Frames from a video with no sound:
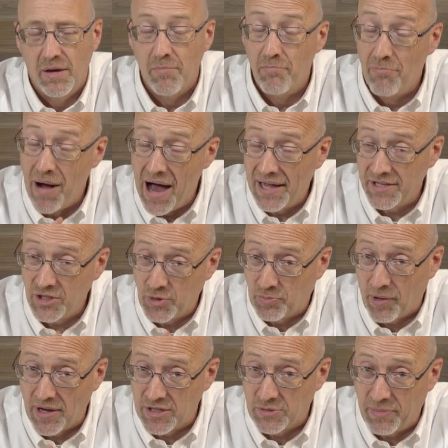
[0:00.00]
Modest
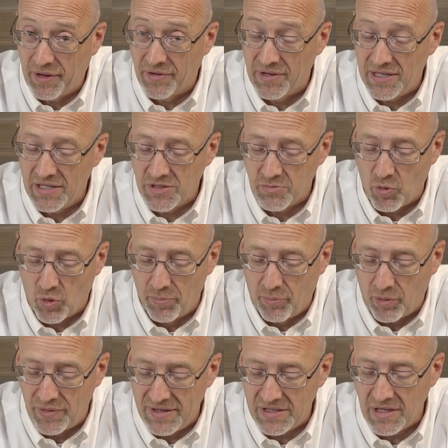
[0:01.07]
prosperity is more
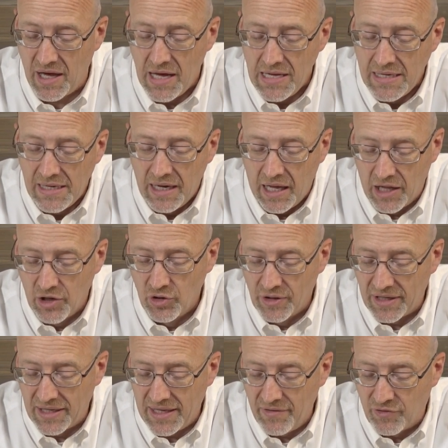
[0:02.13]
important.
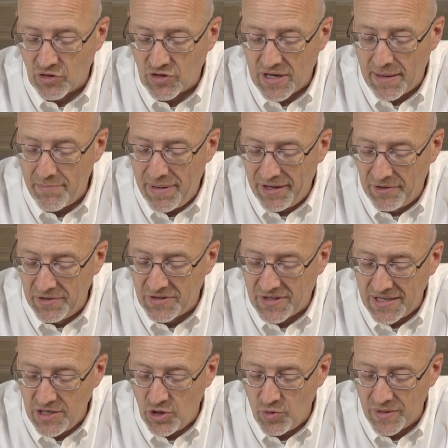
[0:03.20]
Look at it again, verse 9. Better
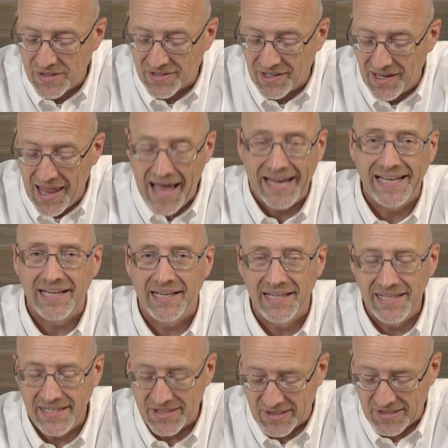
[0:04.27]
is he who is
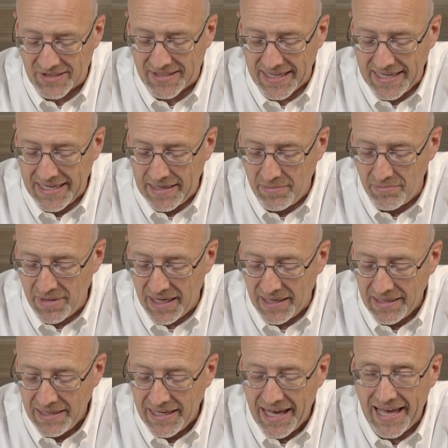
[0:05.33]
lightly esteemed
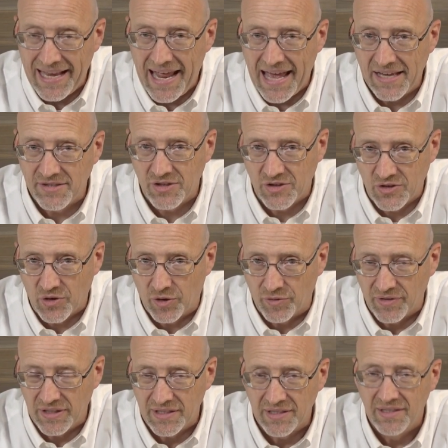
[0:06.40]
and has a
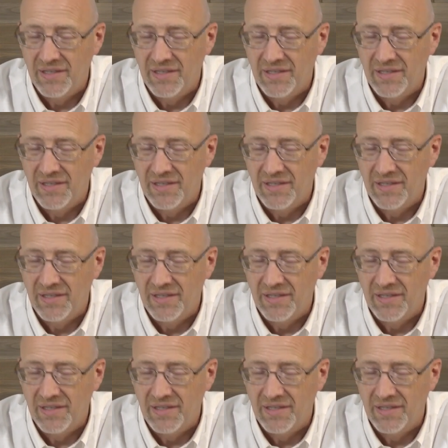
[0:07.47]
servant.